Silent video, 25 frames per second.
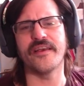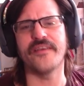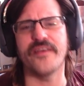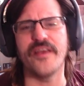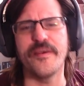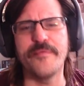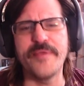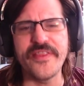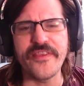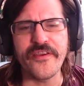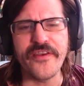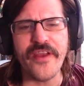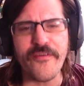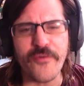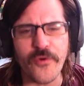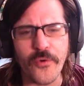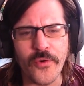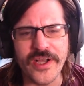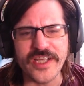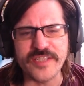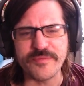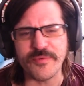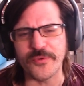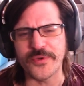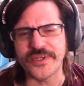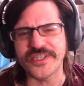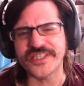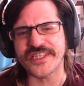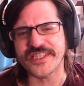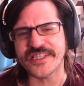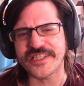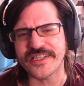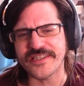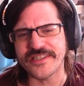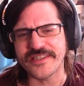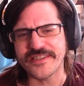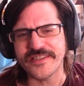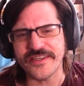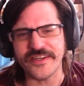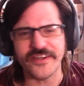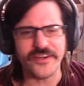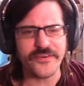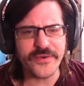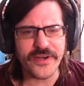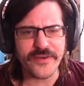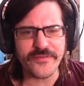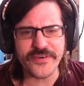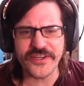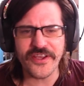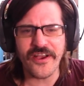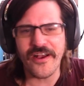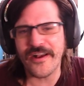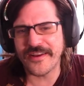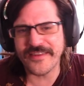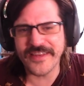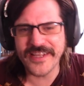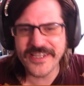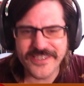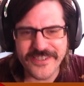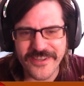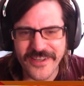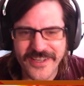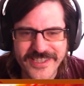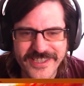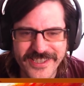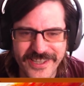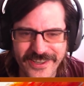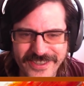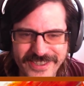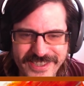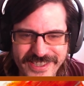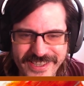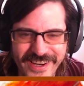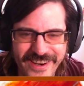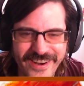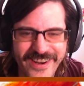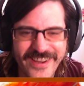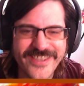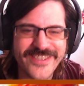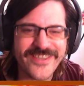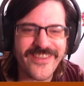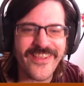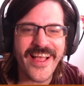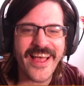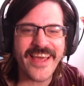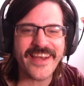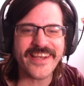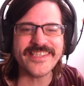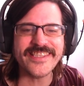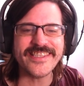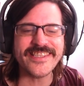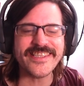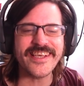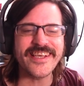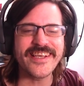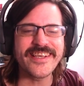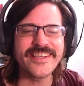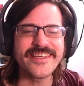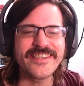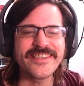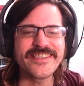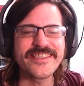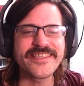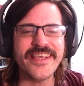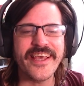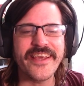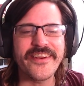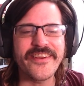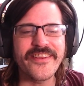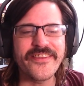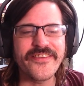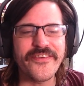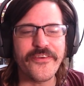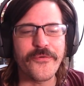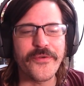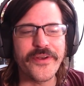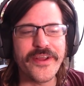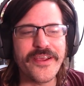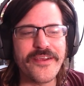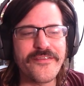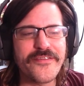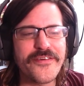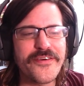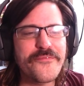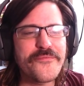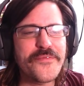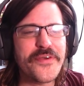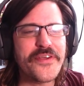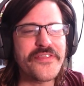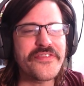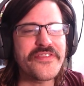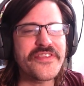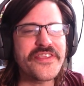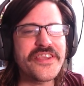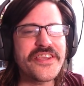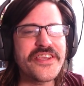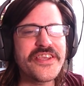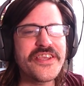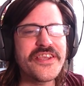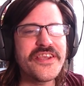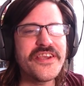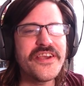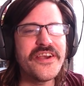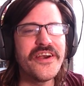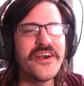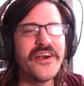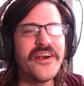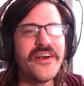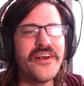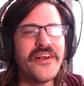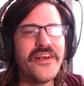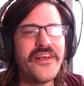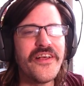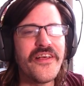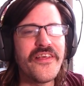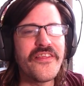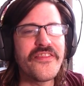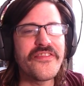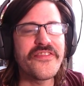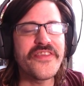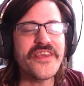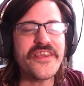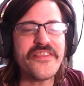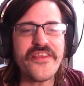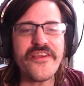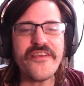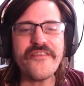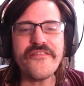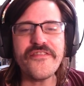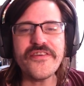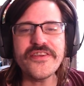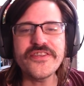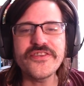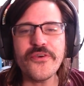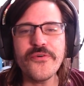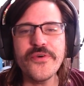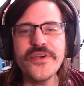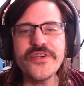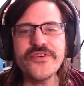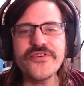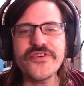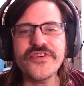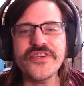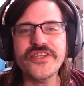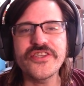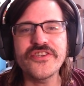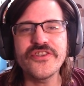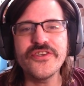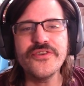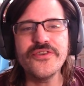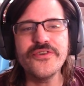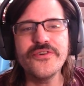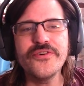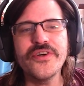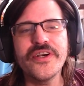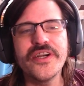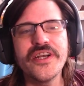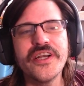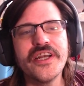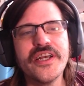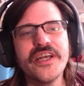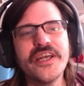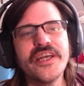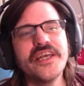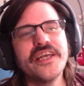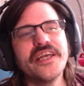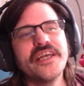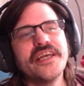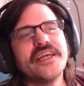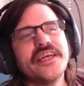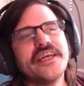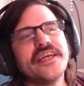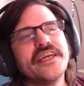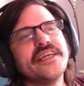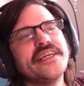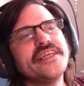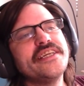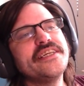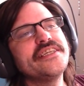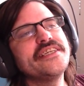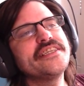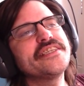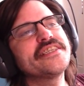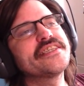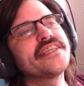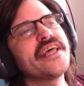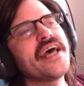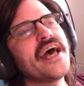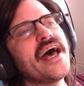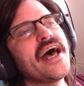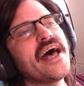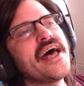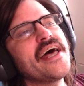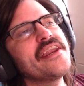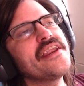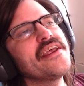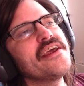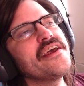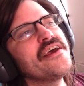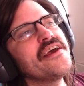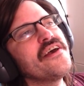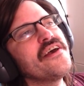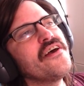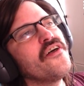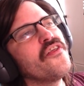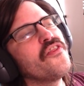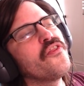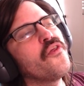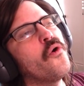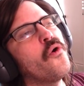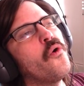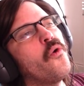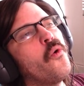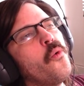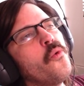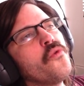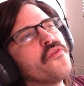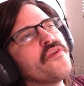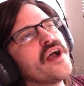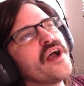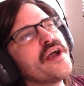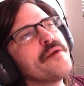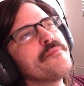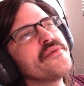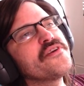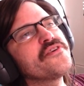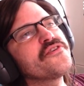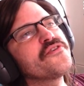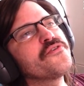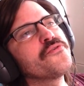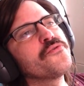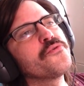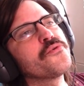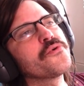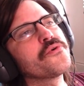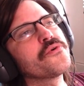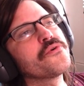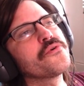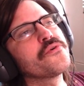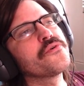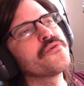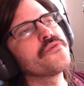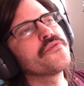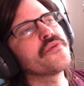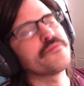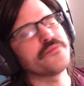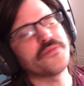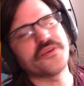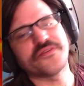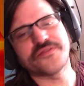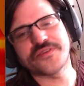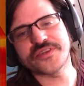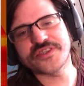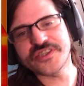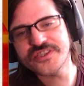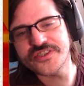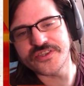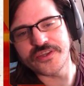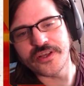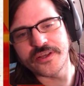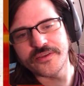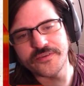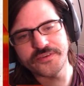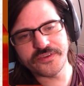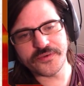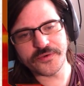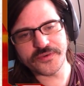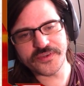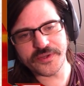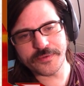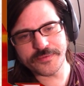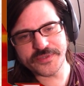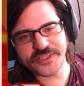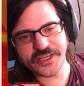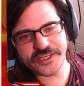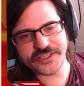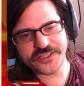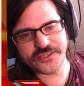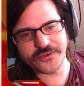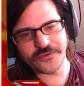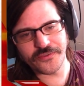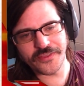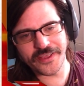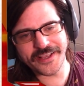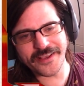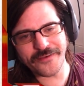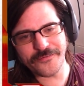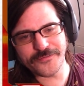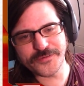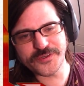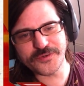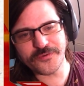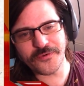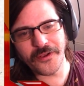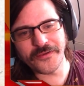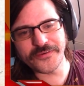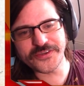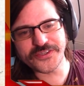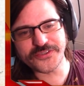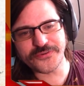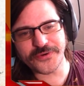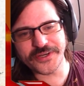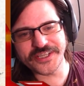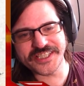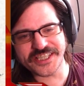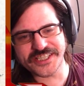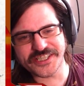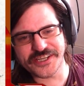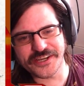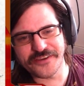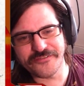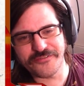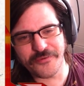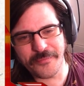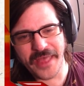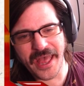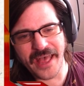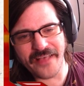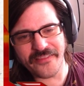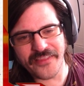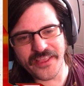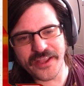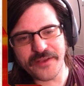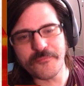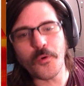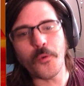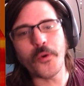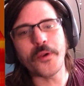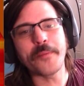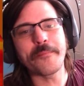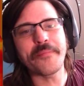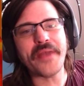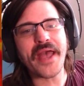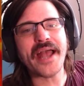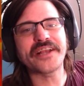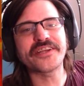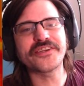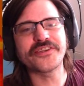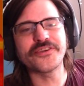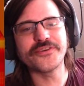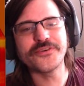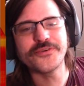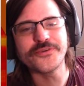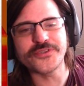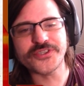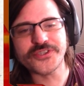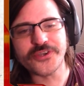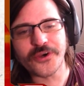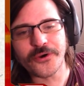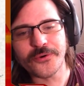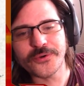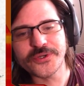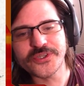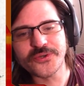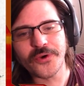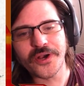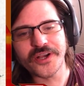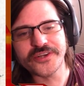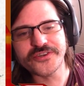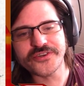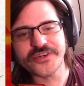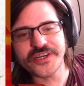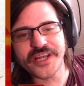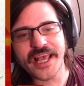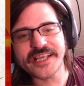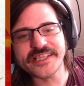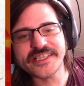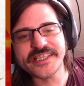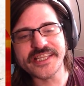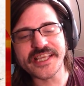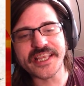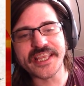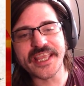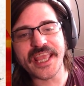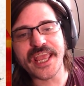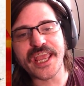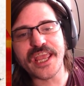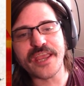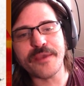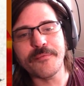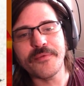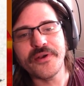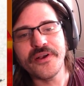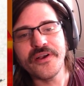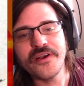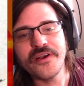I mean, there never was, but we just we never talked. That's all. So it's there. It's glad it's settled or whatever. But the thing that I find so interesting too is that the whole time that you were this is not what I'm saying. So like I was transitioning from that, like going back to Star Wars Squadron as the game.